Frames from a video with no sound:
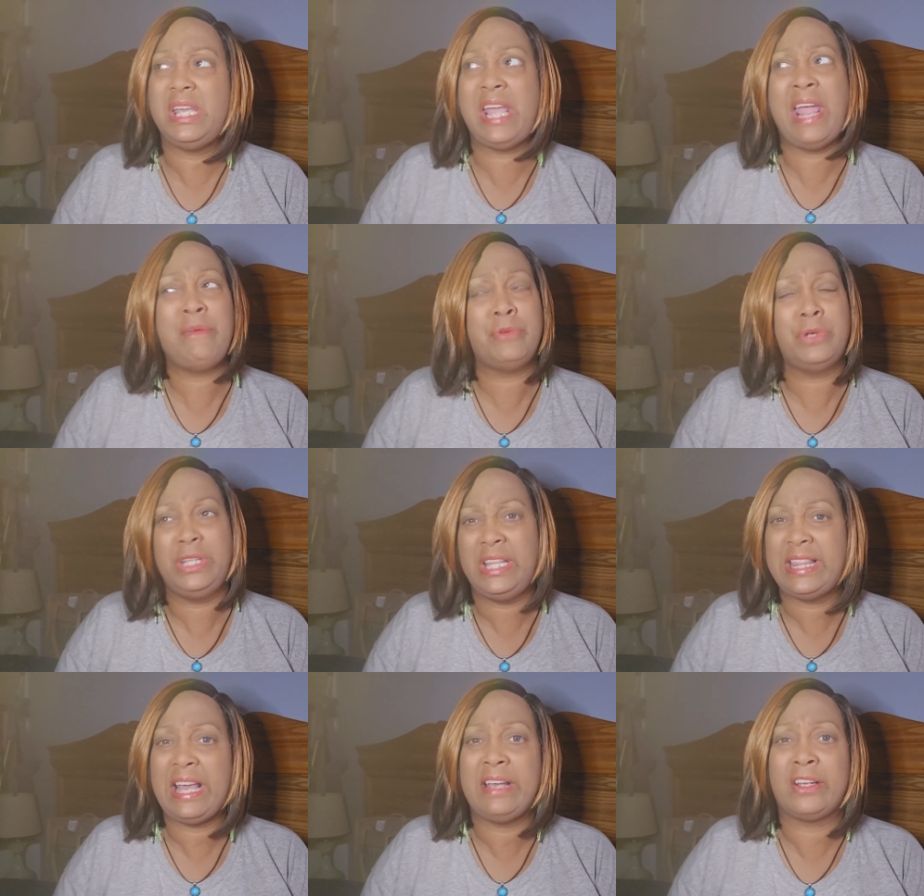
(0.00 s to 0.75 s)
he ain't
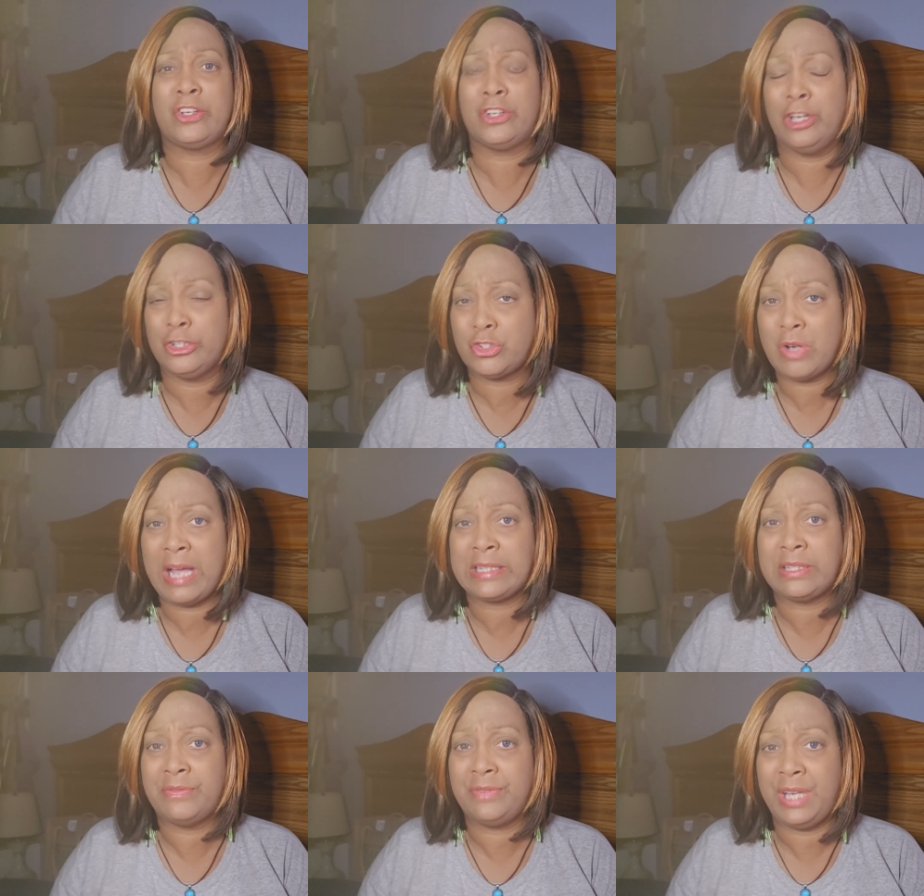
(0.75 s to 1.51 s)
really that
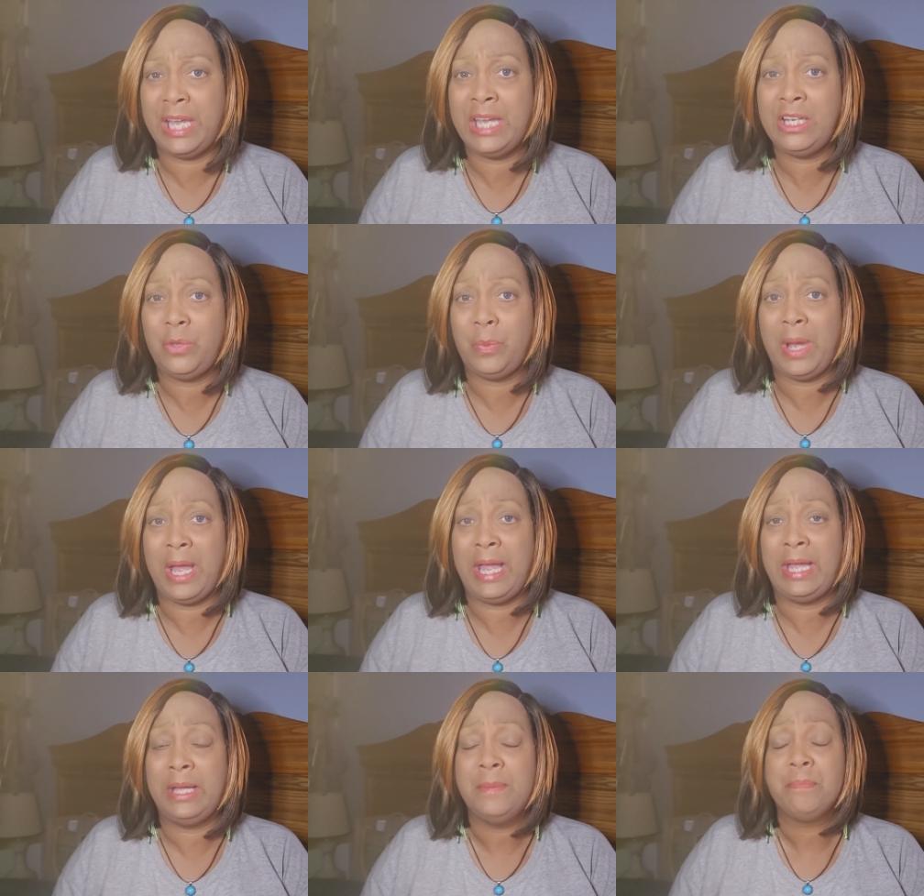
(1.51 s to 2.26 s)
attractive
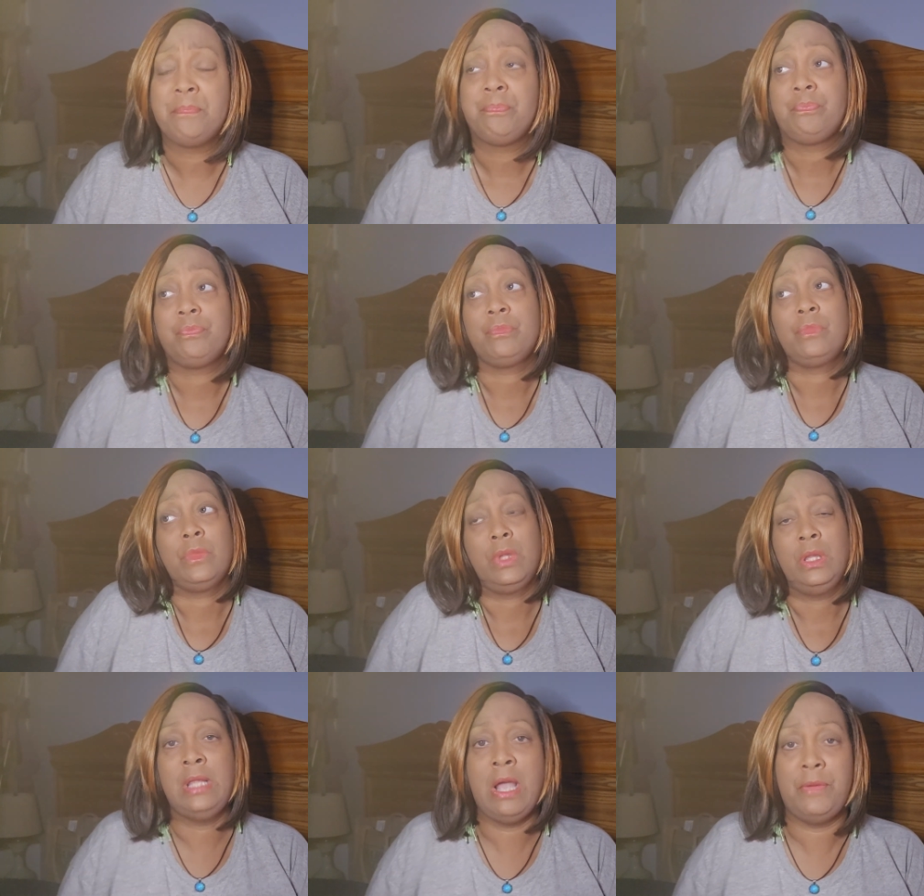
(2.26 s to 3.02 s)
anyway.
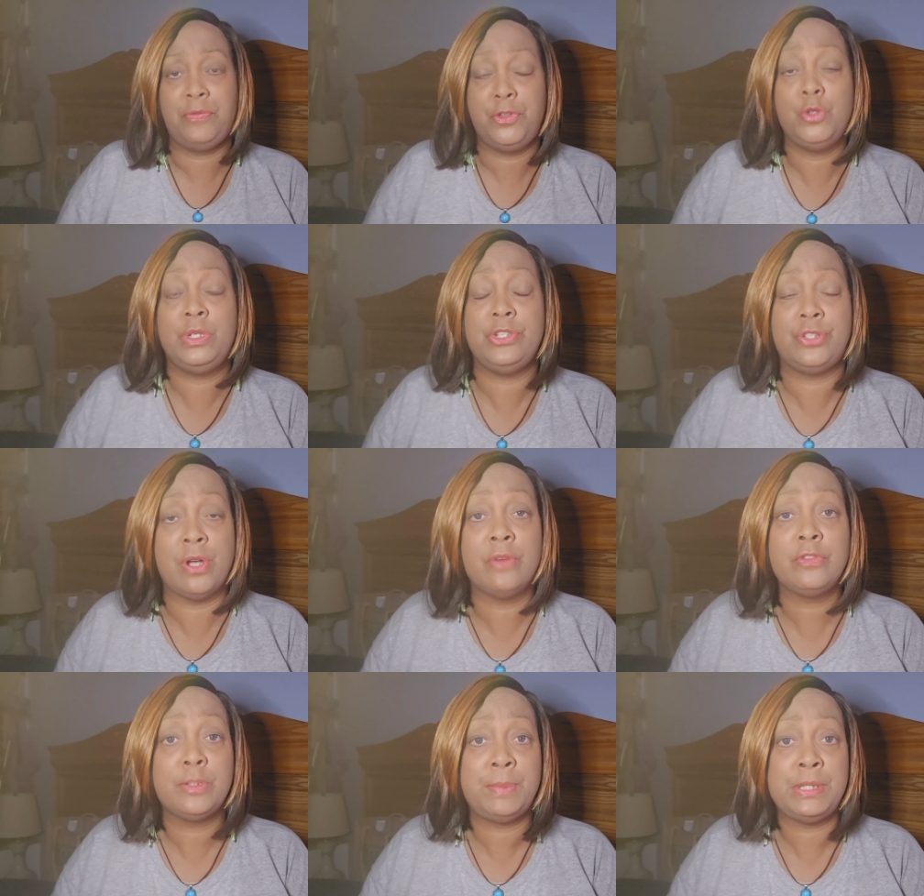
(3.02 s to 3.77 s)
Now, if you
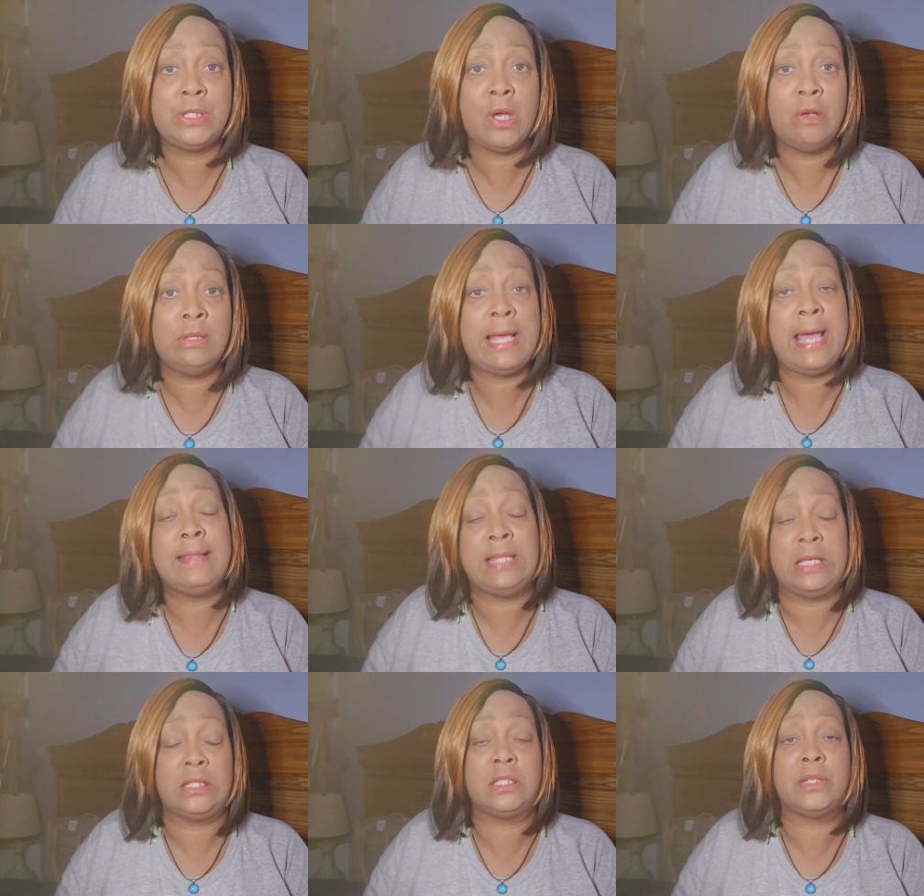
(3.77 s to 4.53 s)
deserve to be told
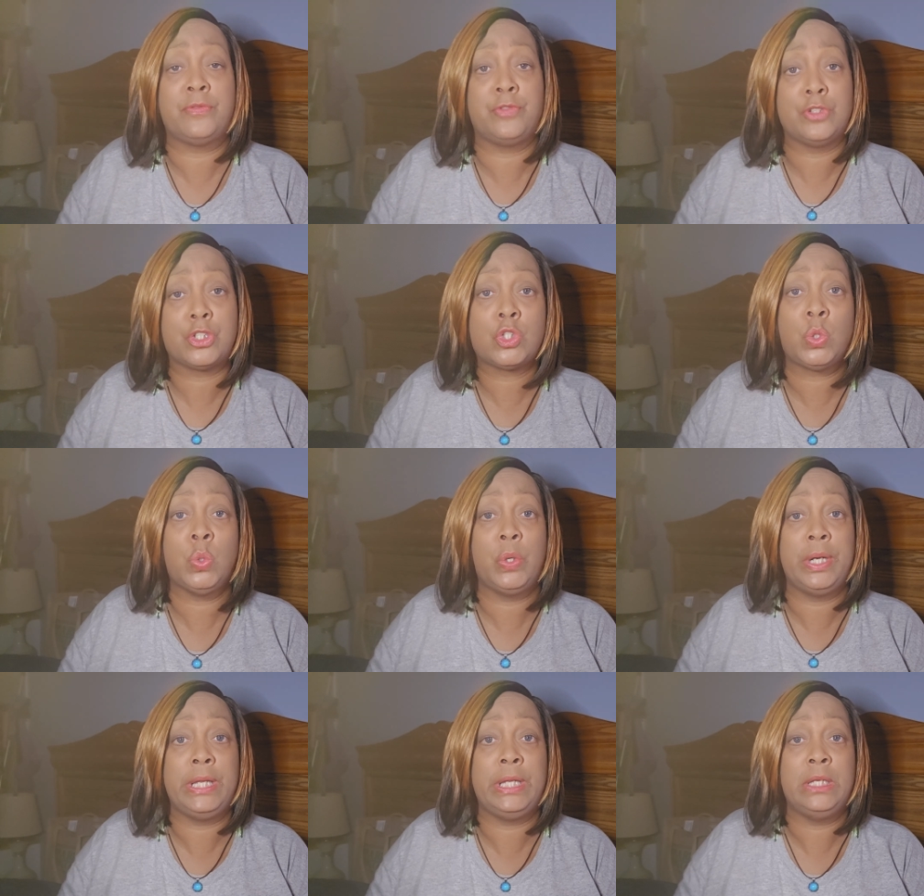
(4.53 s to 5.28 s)
that, that's a different
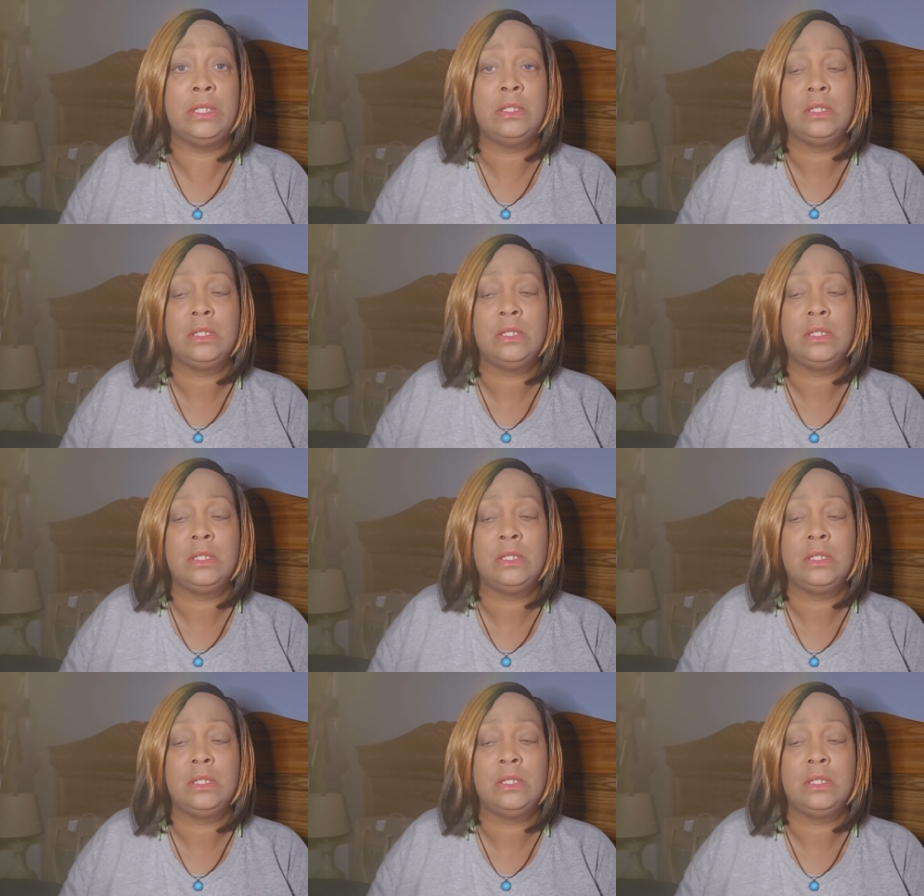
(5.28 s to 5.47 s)
story.